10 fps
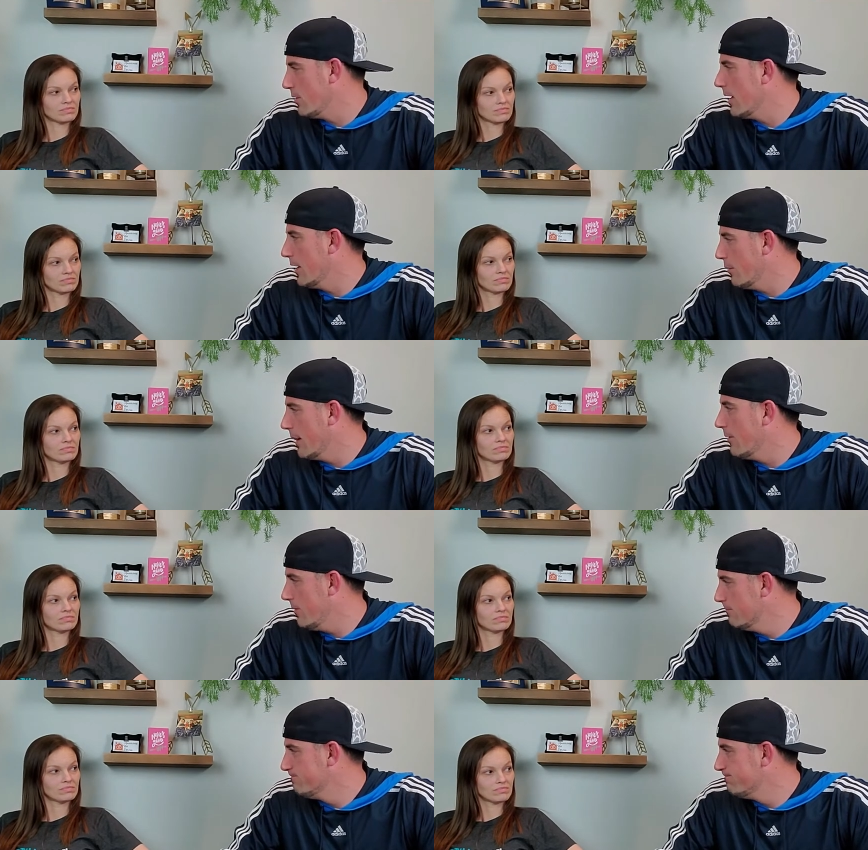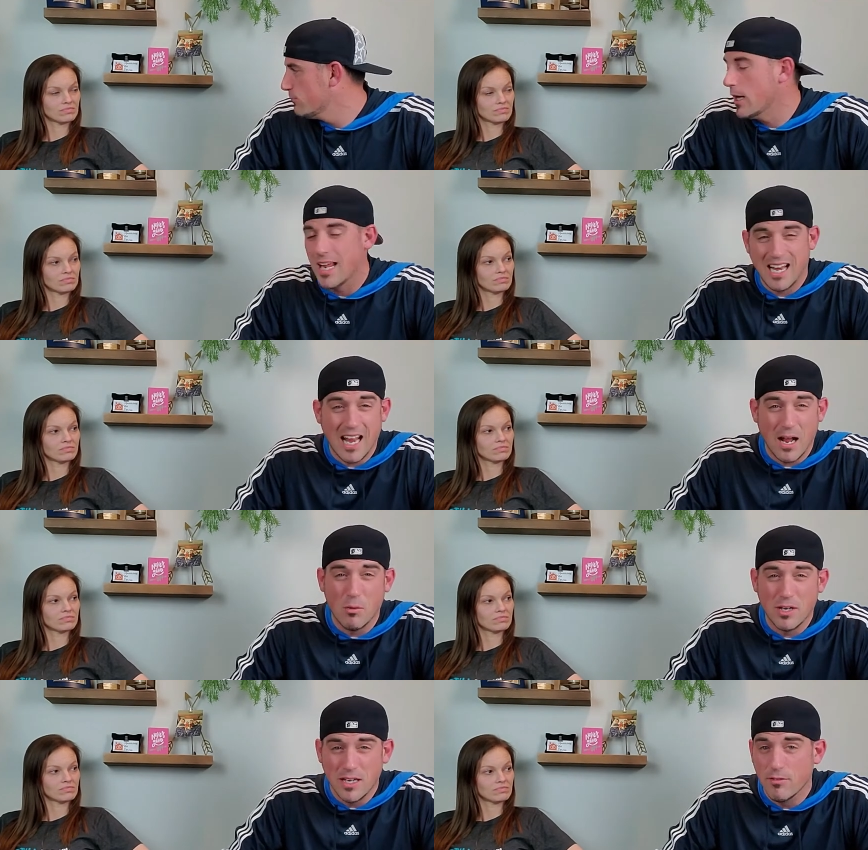Speaker 1: their head around. Right, and, and I
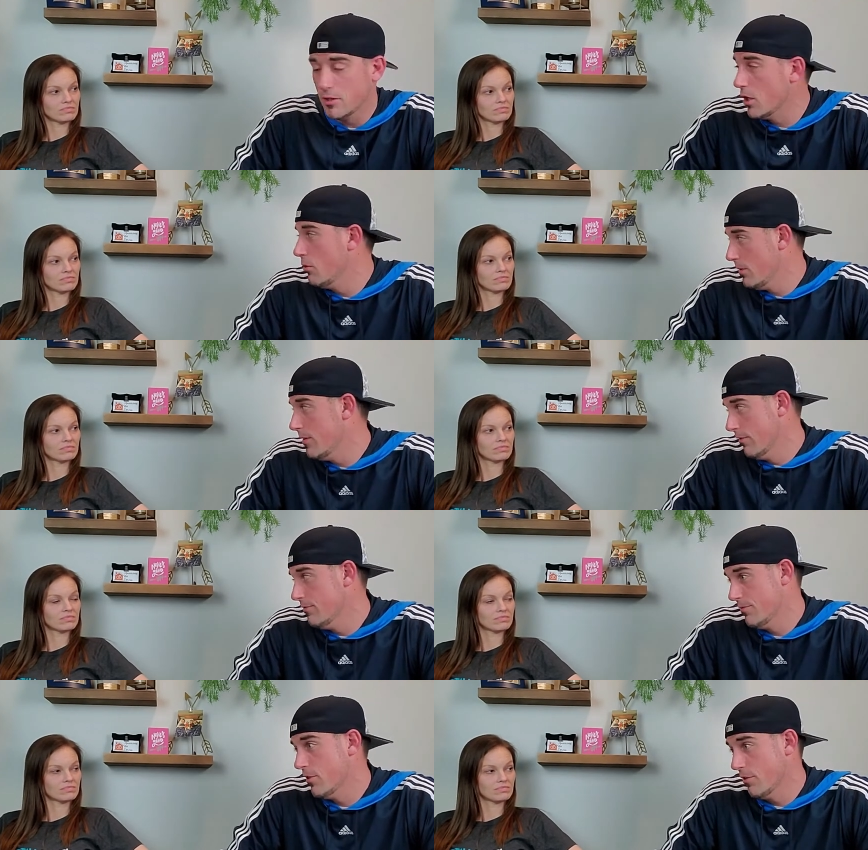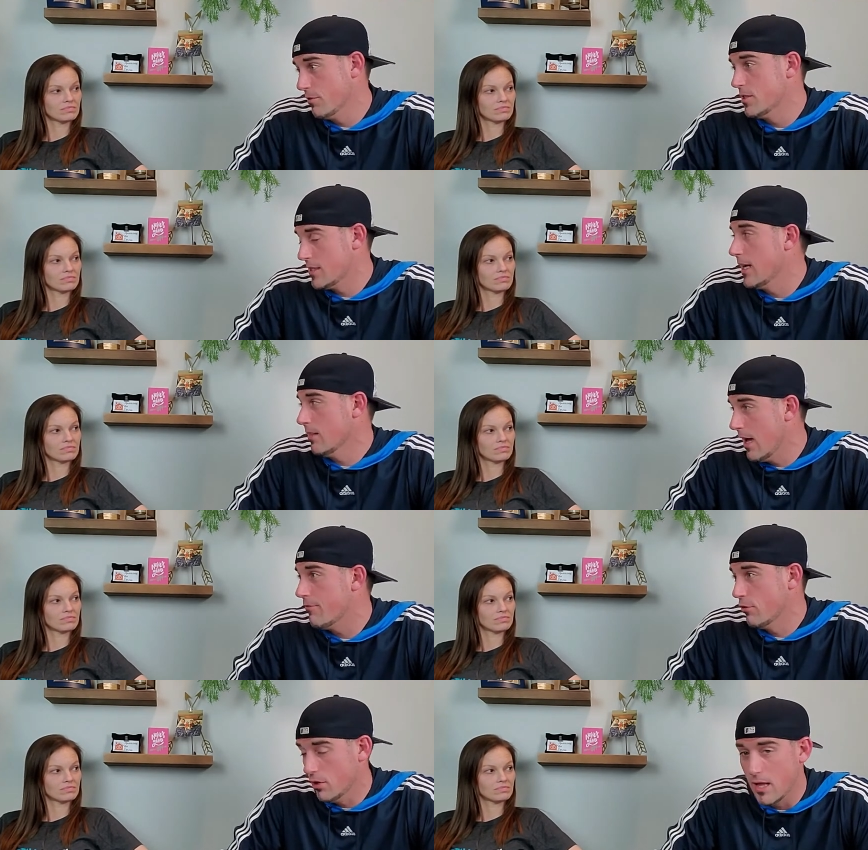would even go even further to say a
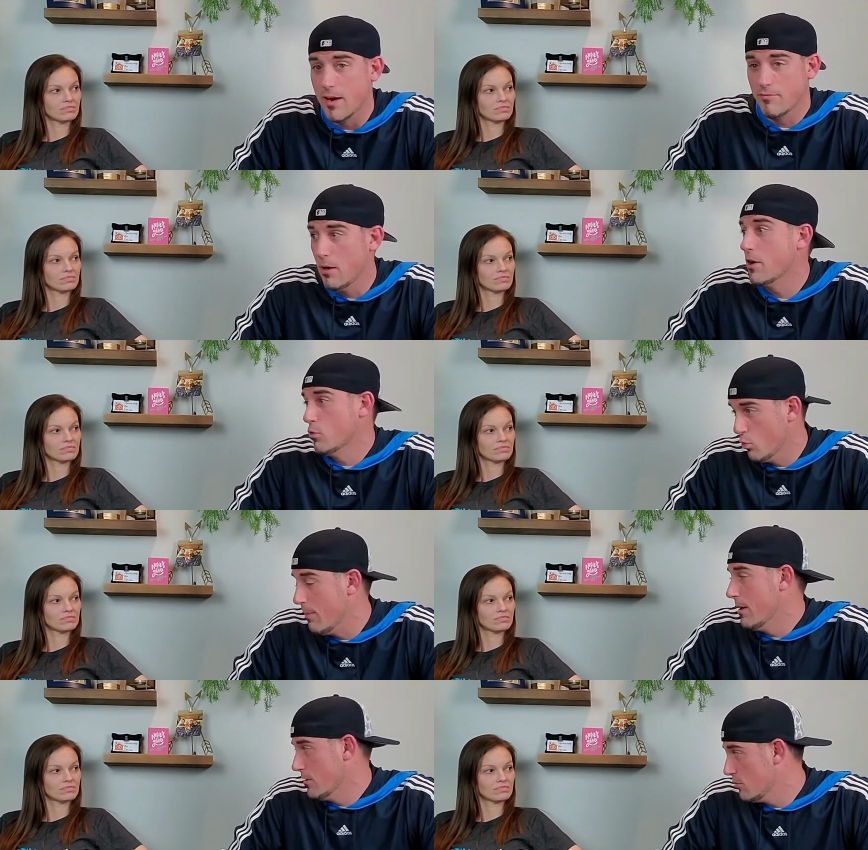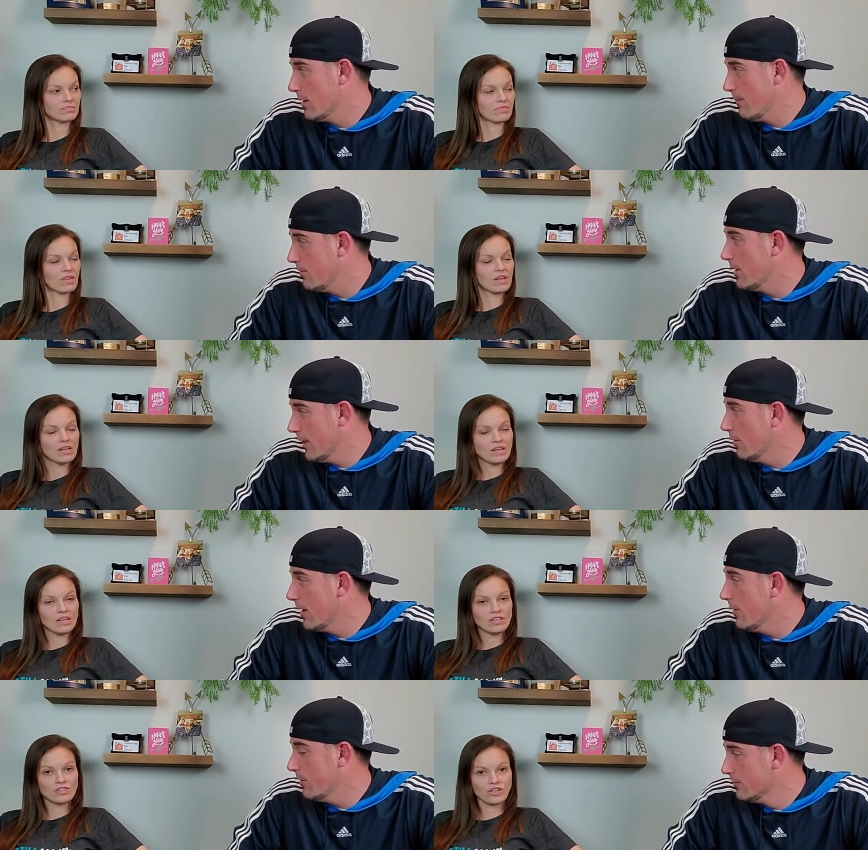lot for a lot of modern women to wrap their head
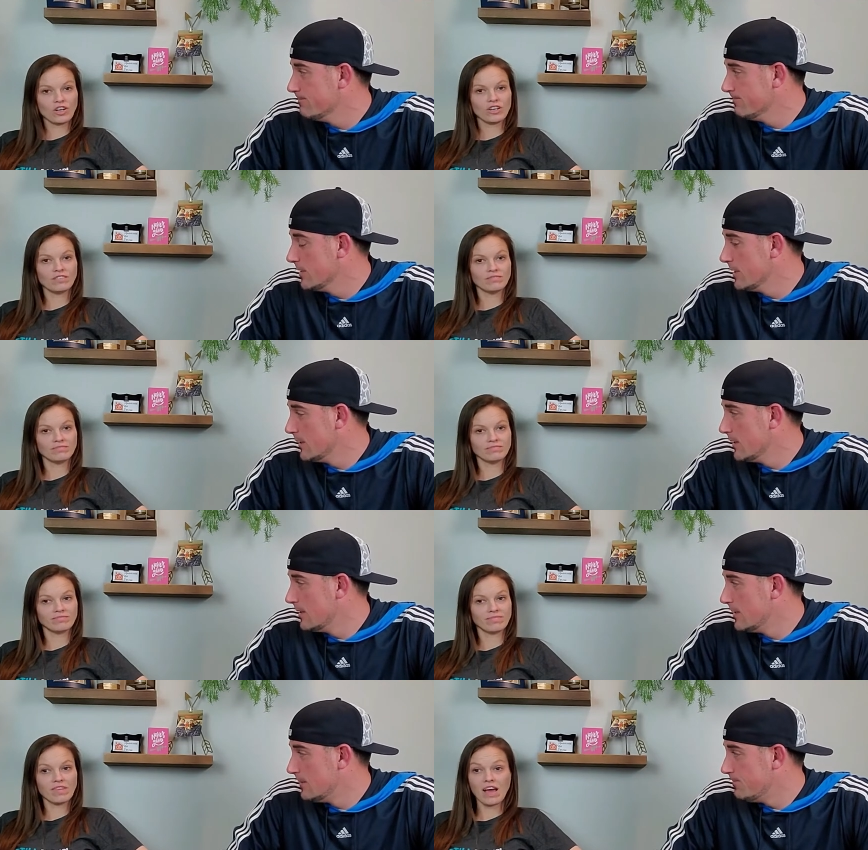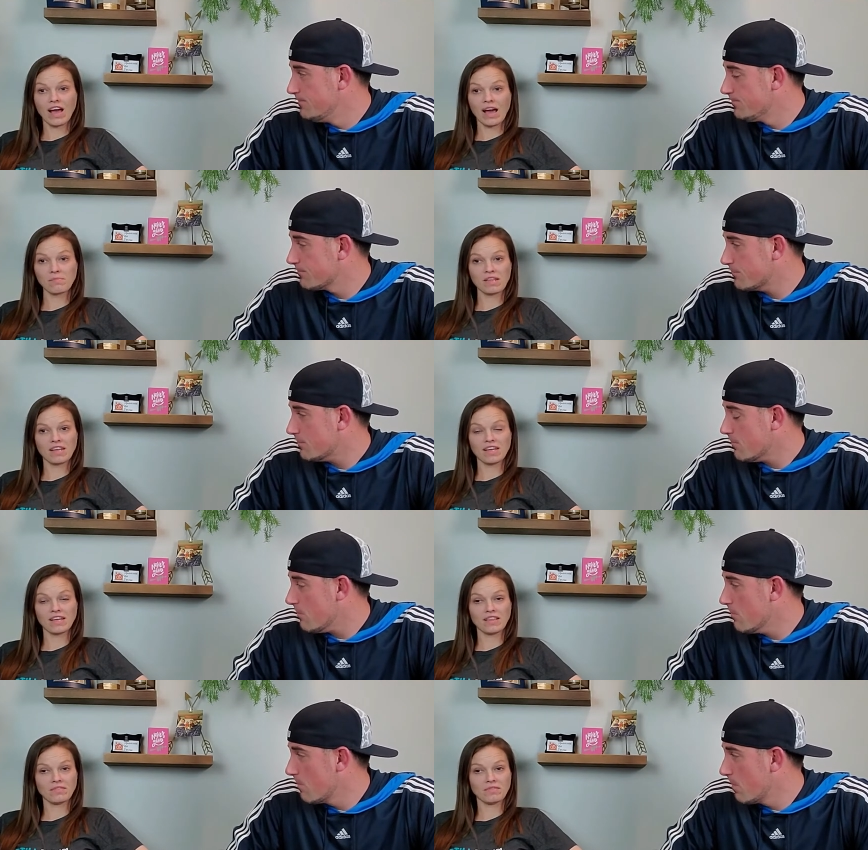around.
Speaker 2: Sure. Yeah, I mean,
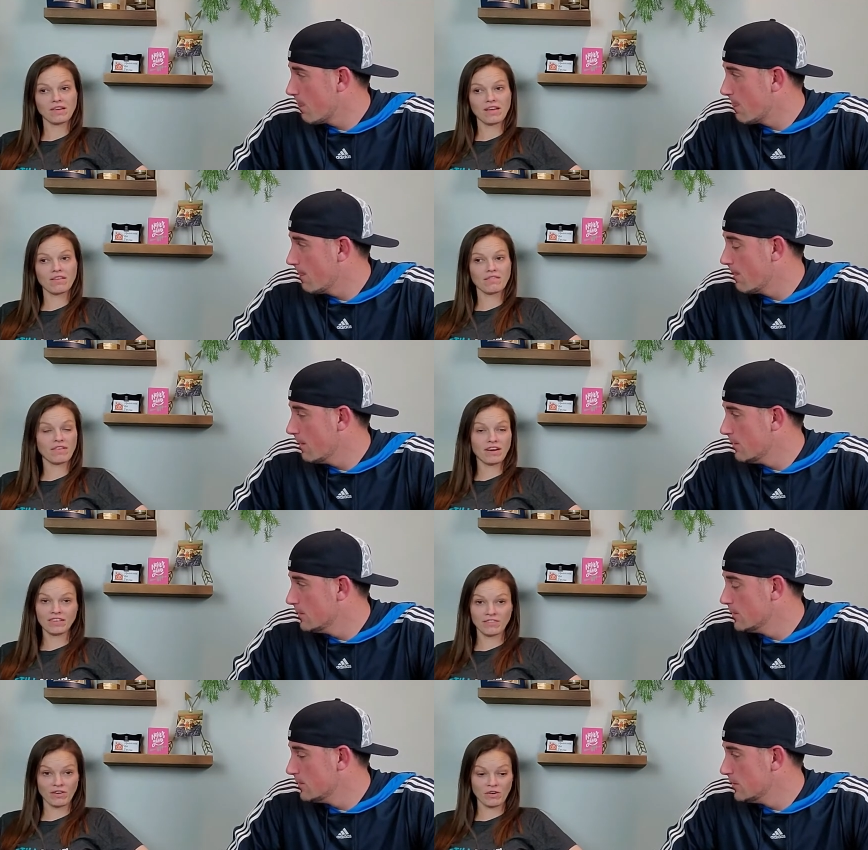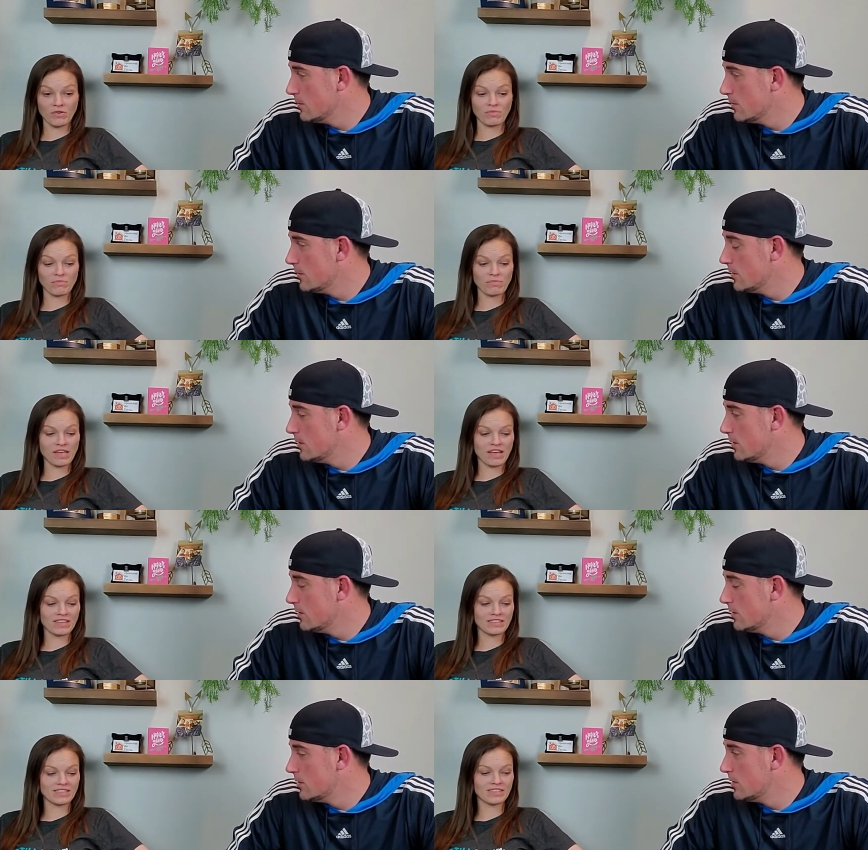very difficult
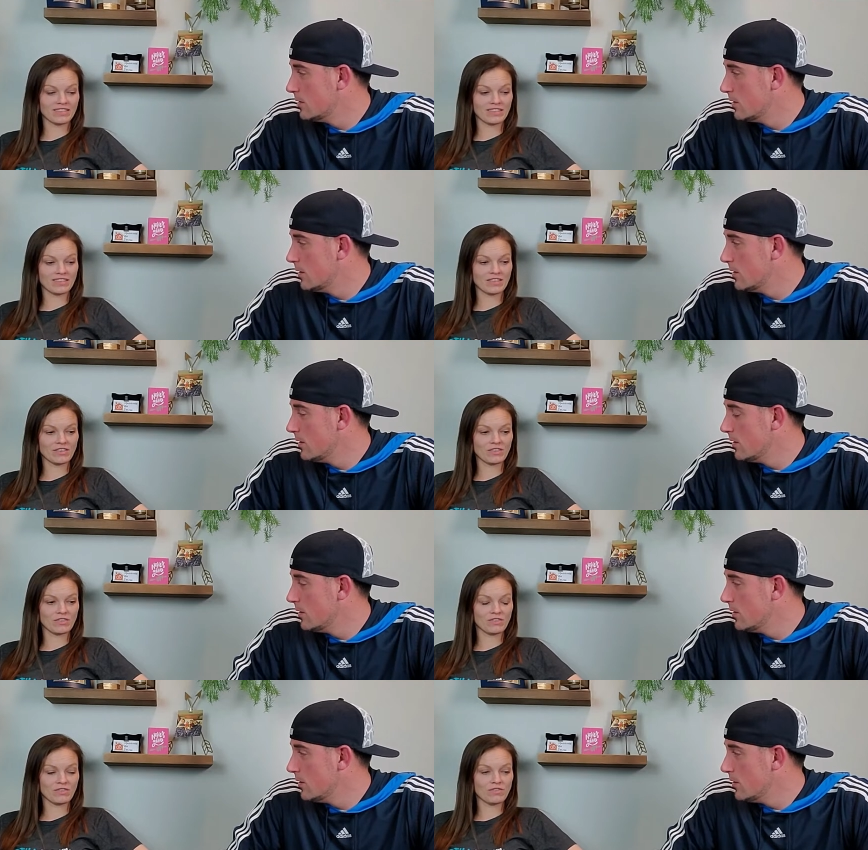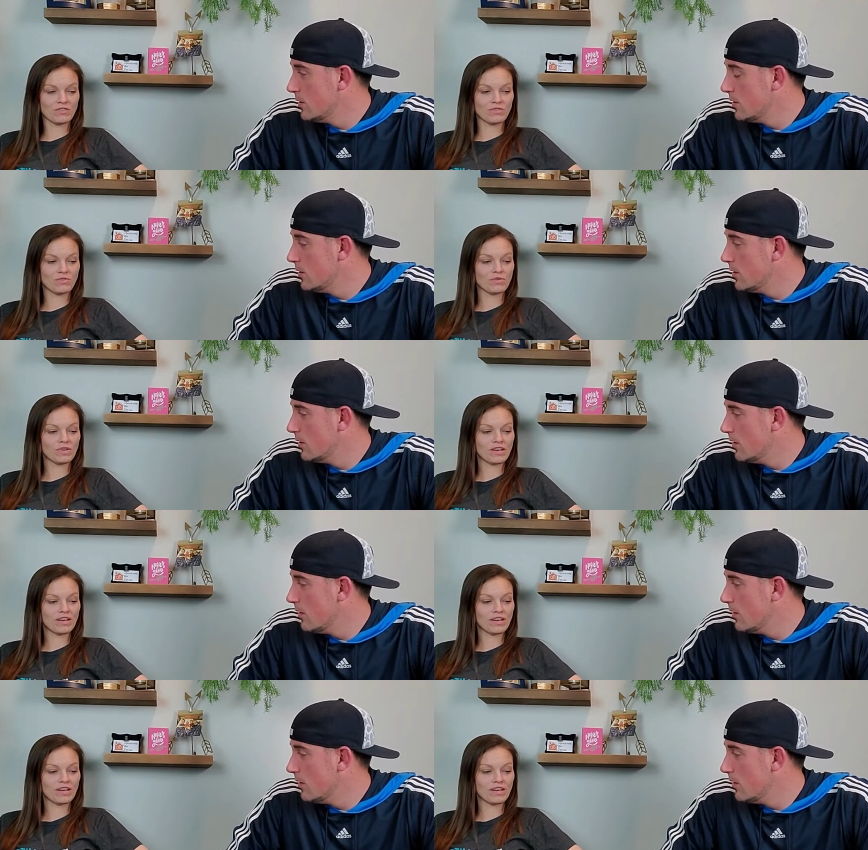because you